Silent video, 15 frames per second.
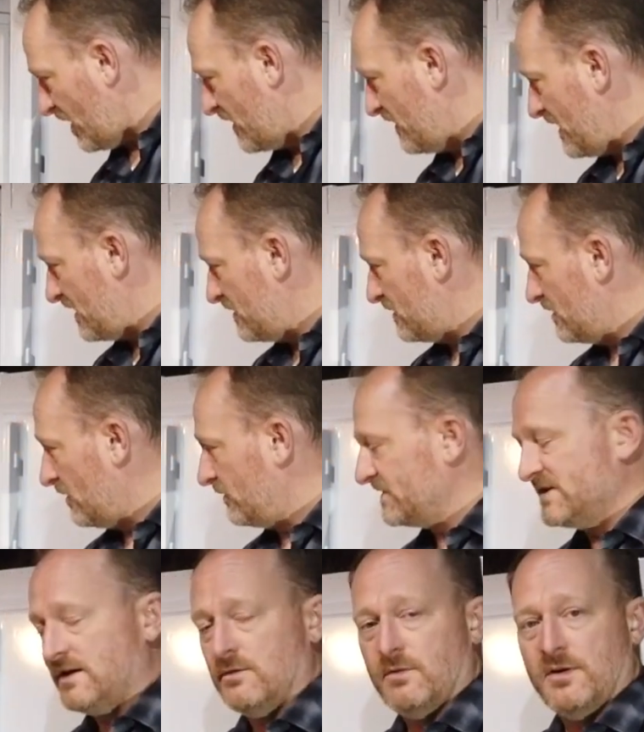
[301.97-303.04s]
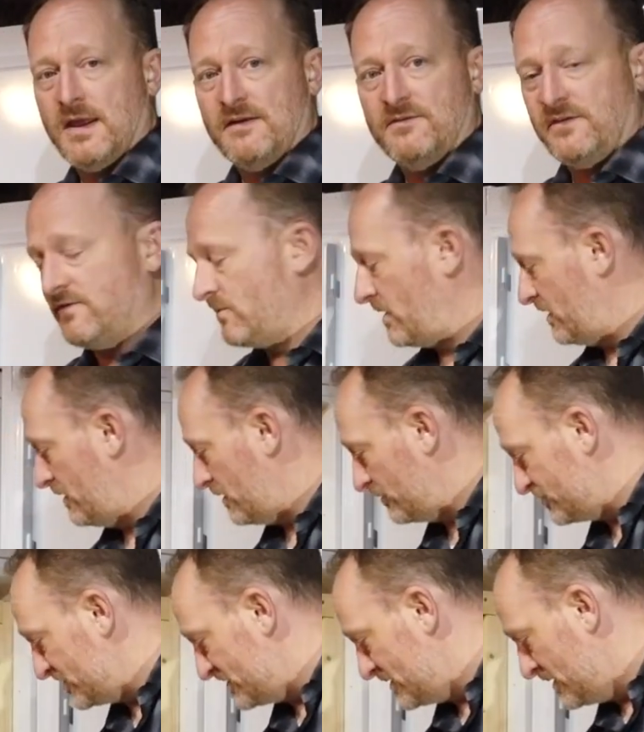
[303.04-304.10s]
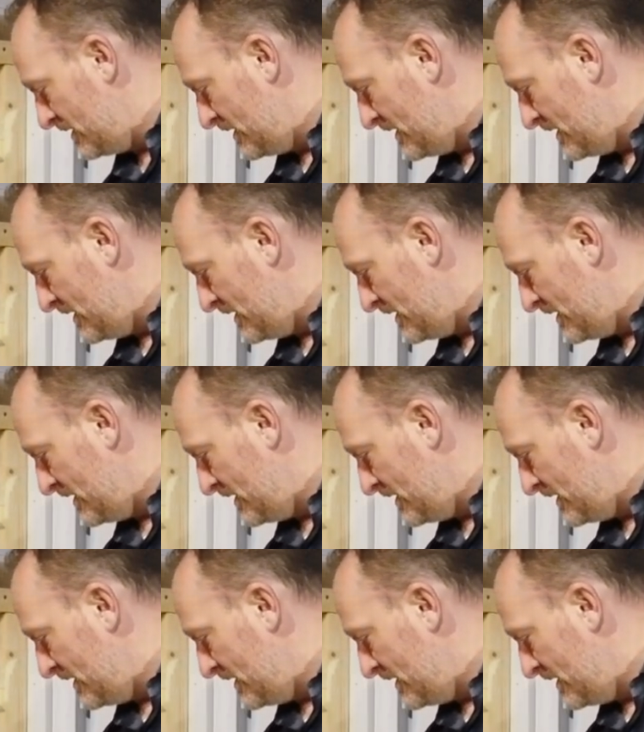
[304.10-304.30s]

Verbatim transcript: And then obviously I won't have this one in, I'll just